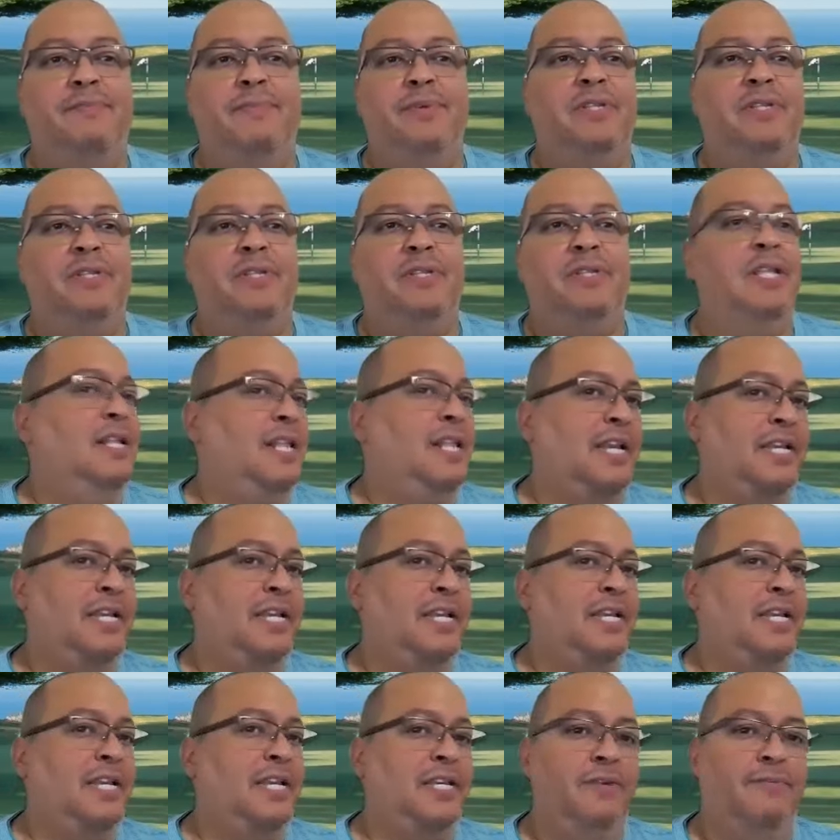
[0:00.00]
But like
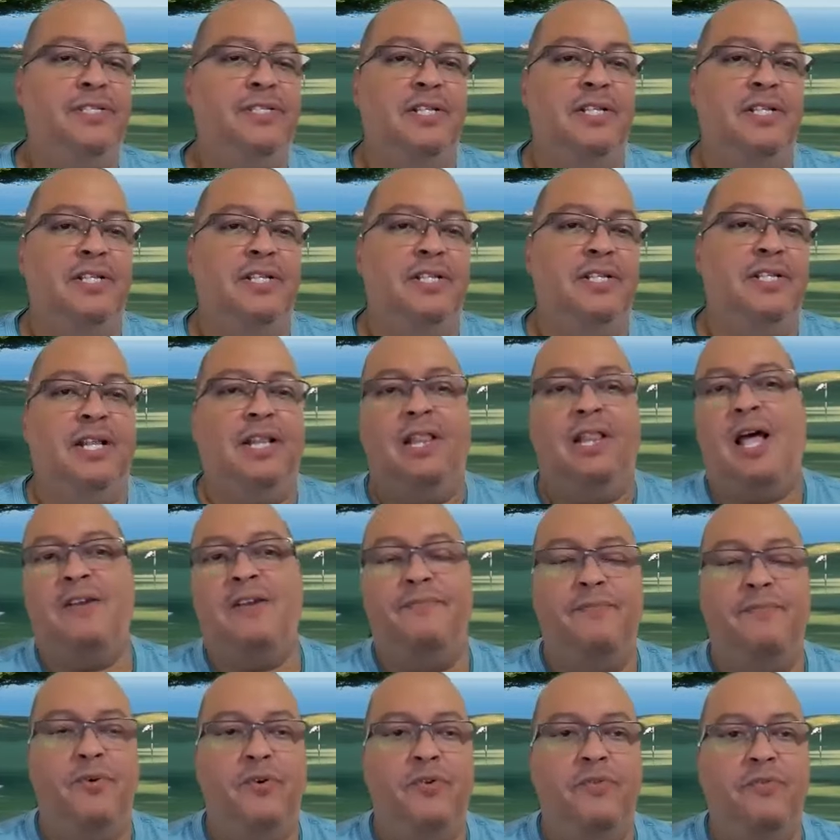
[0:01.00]
you mentioned, a lot
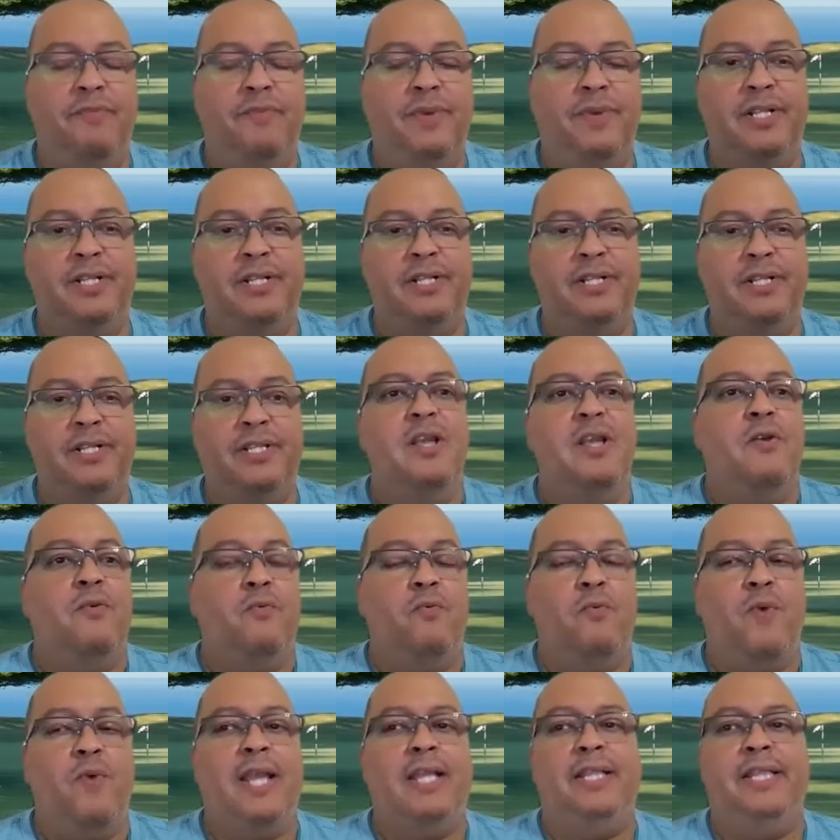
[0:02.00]
of movement
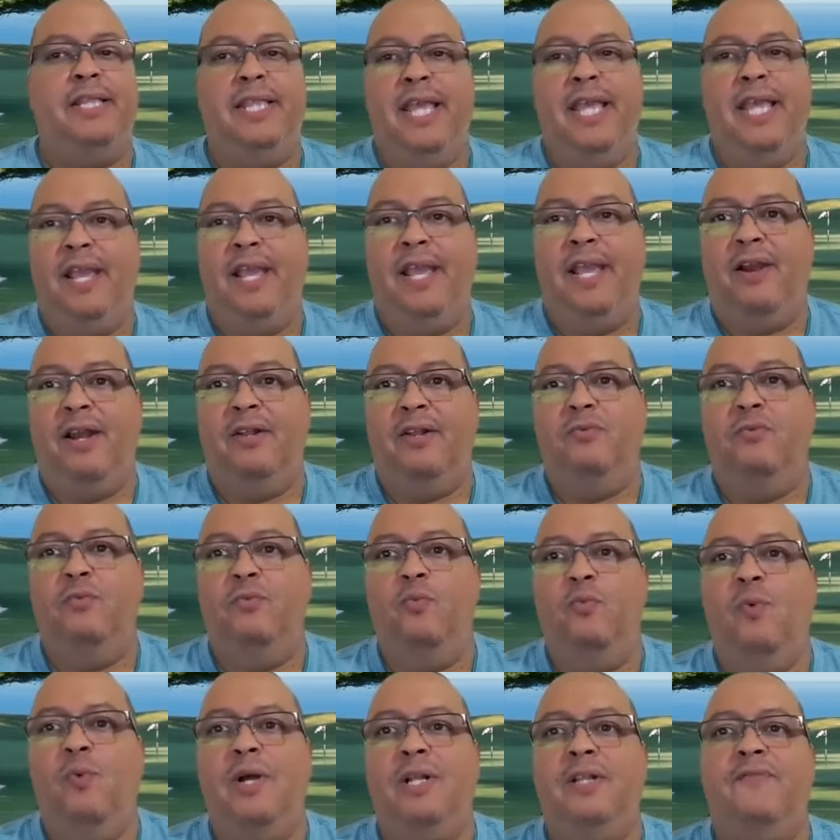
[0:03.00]
right there. And
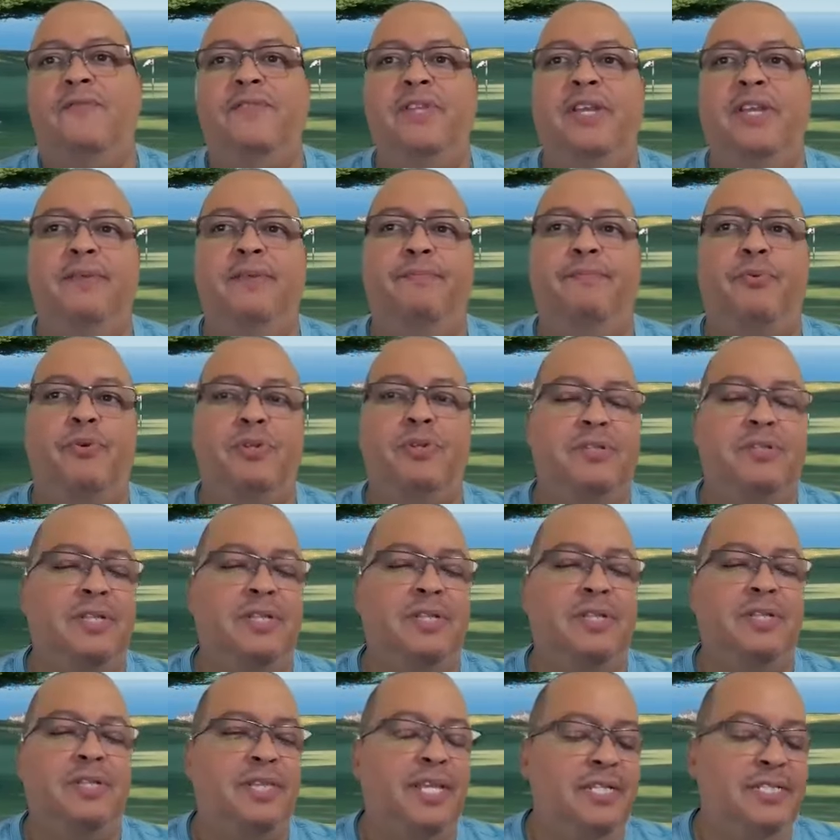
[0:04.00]
one of the important
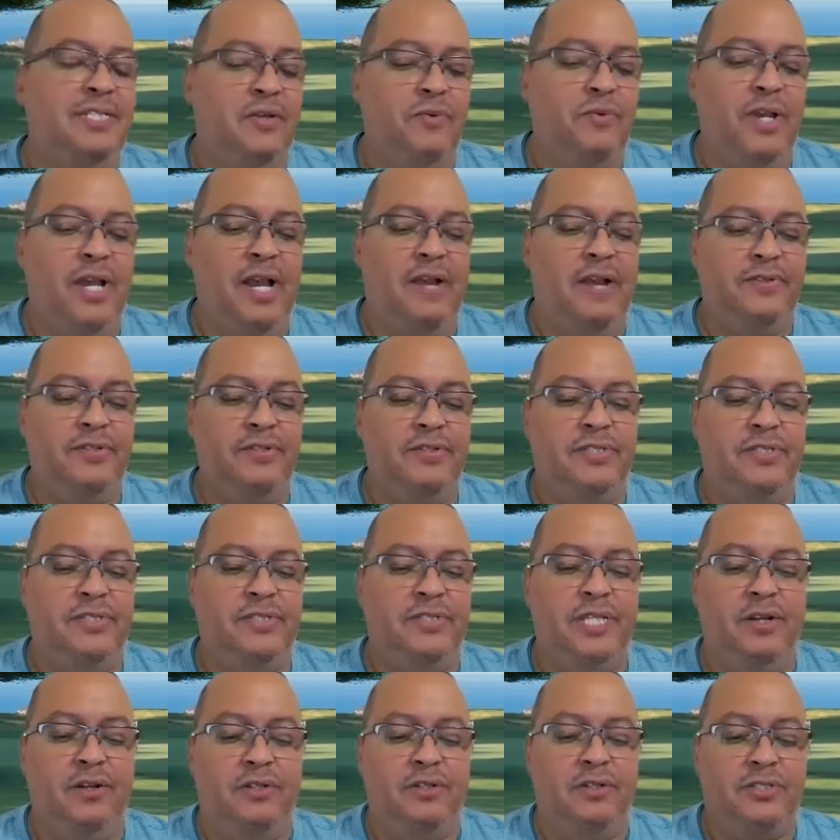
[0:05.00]
things that we have to
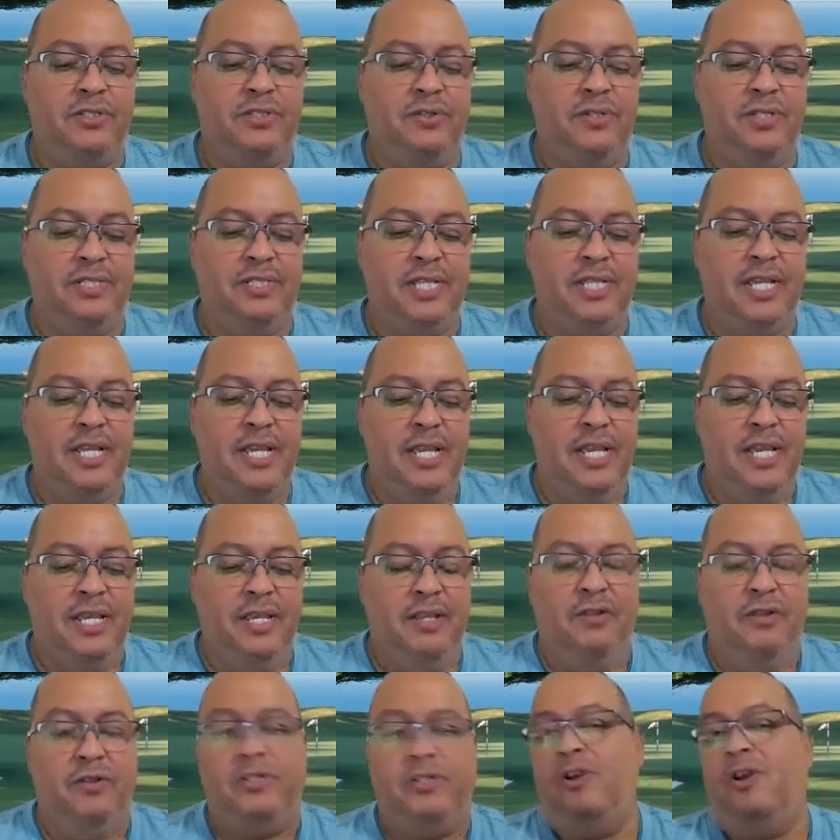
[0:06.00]
see also is,
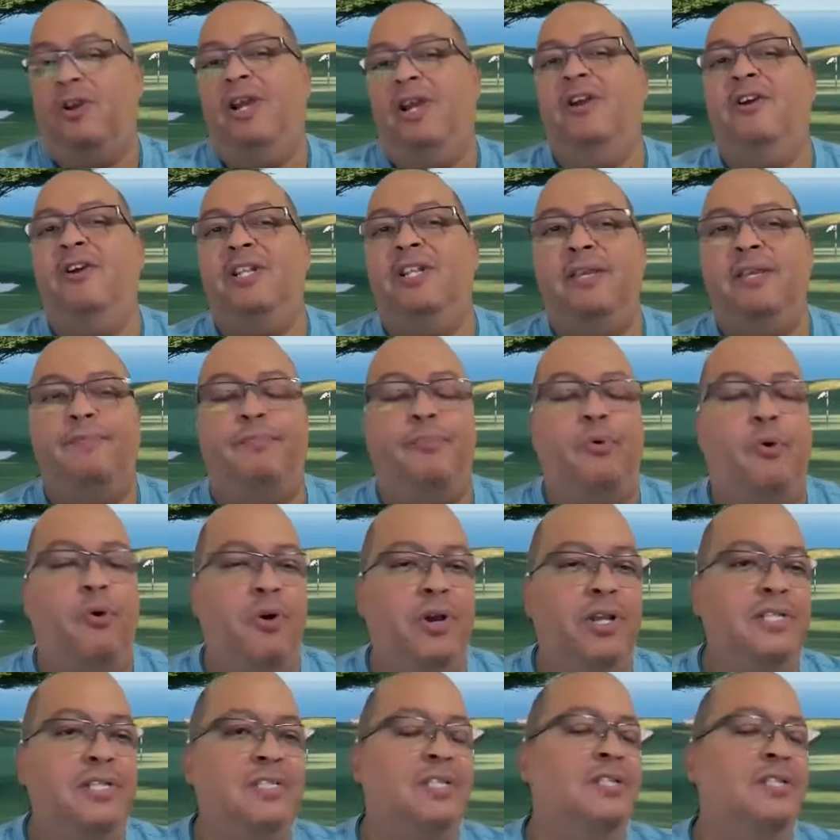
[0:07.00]
you know, they're earning
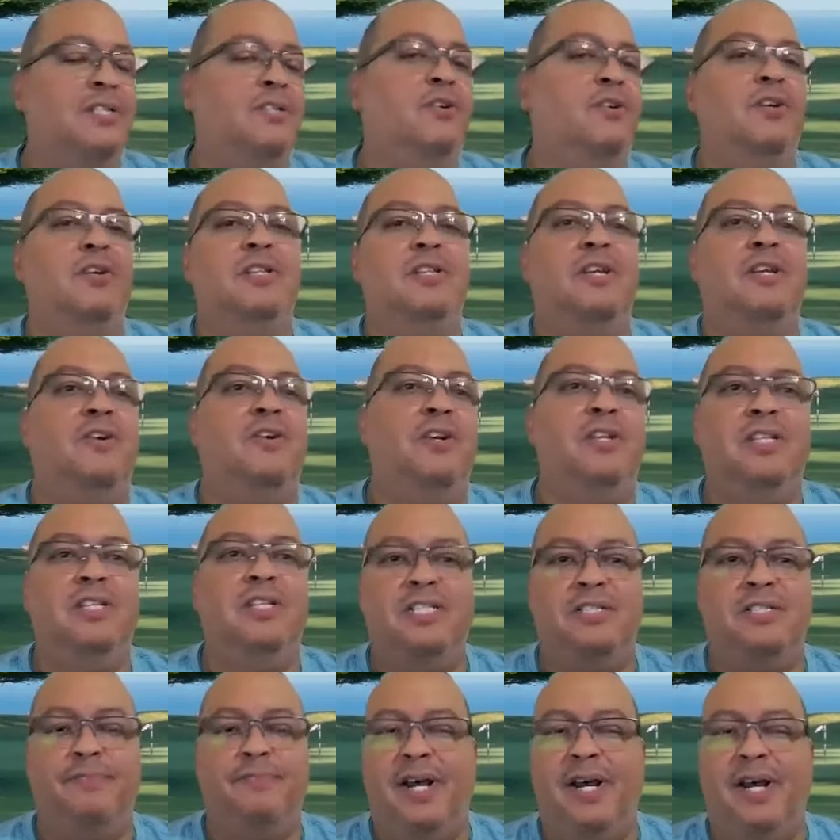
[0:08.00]
points and they're going to earn
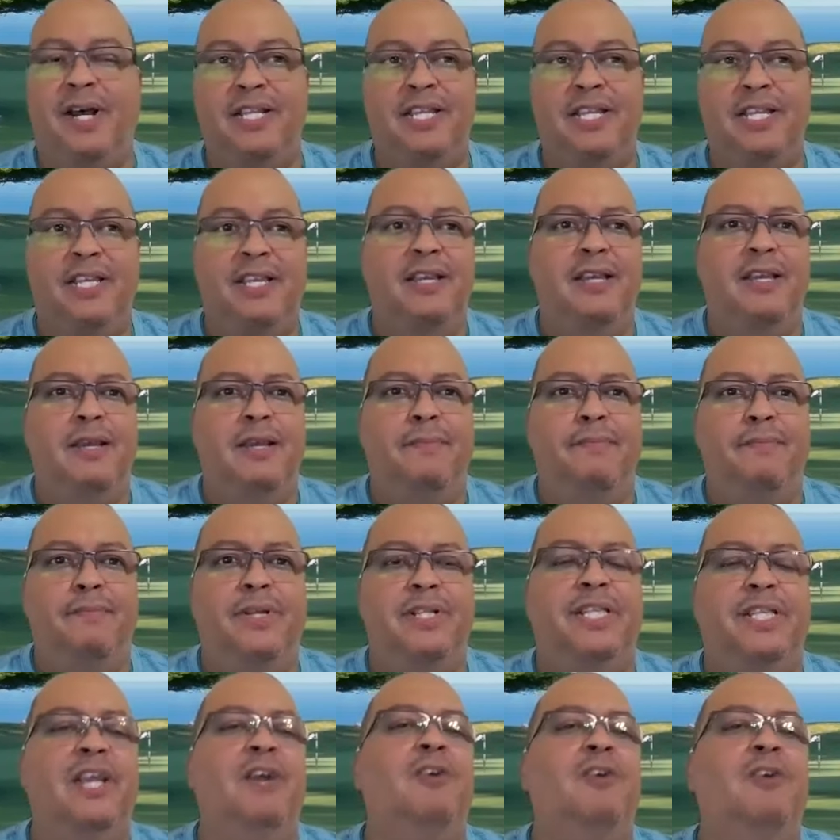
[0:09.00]
this money,
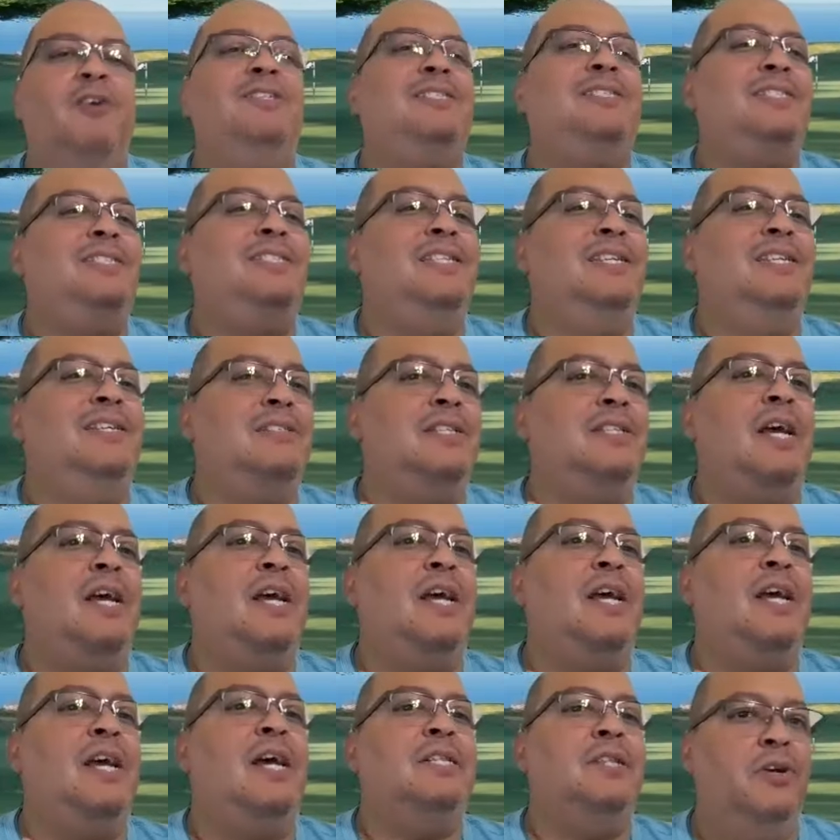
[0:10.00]
but they're still
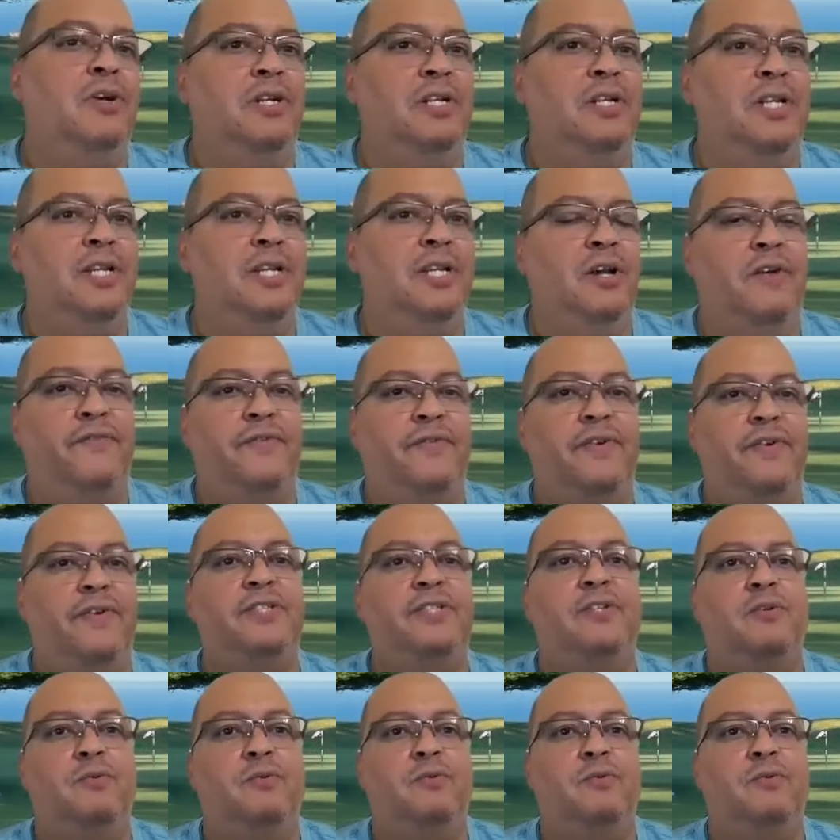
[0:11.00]
not earning
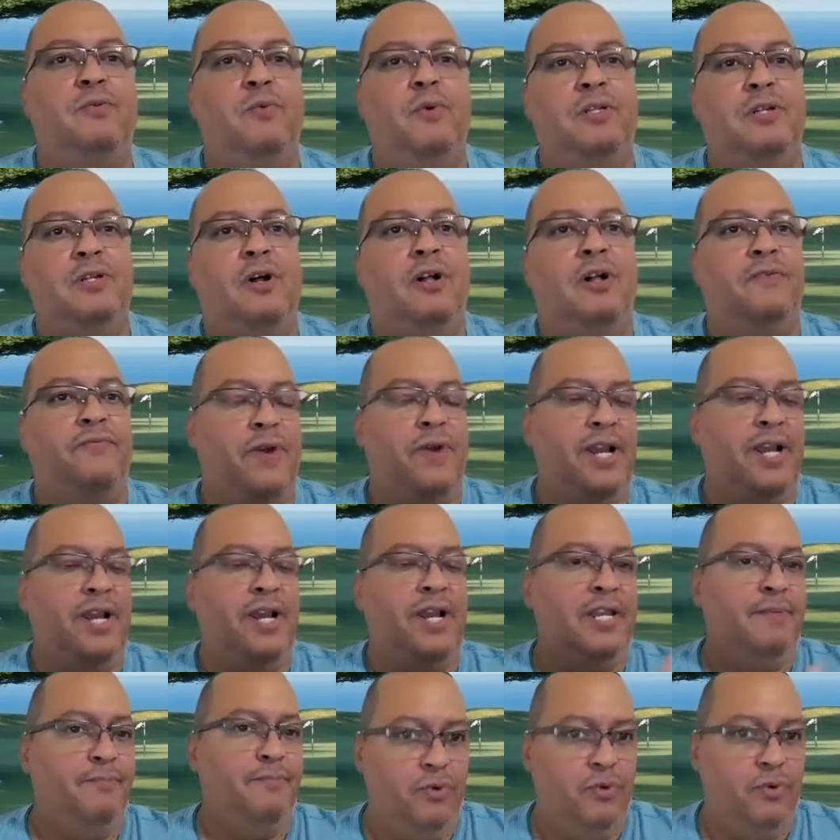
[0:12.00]
official world golf
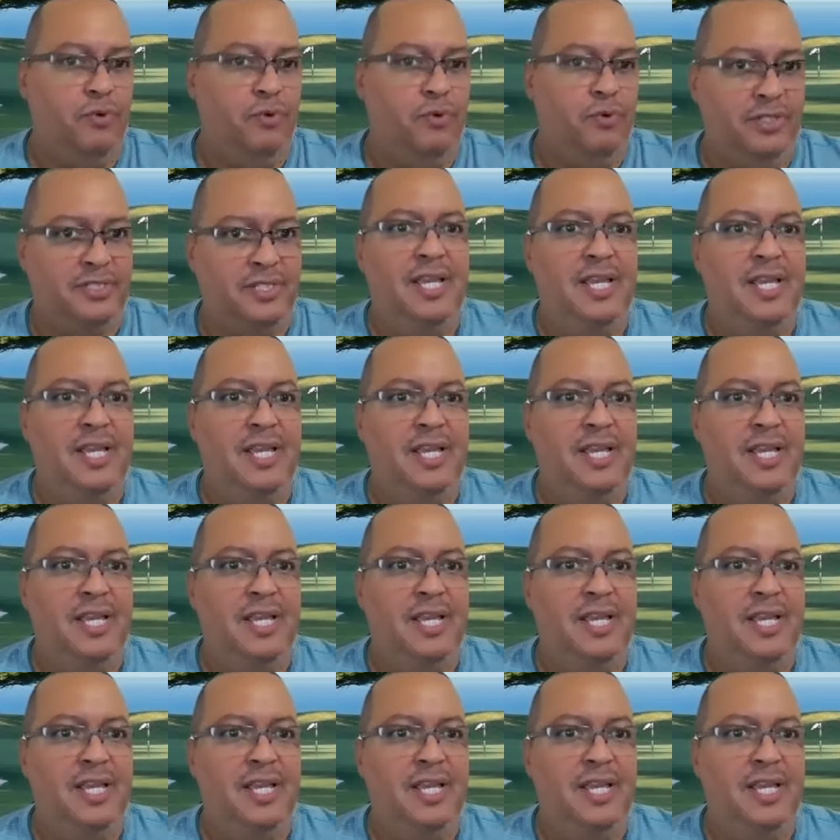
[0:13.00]
ranking points.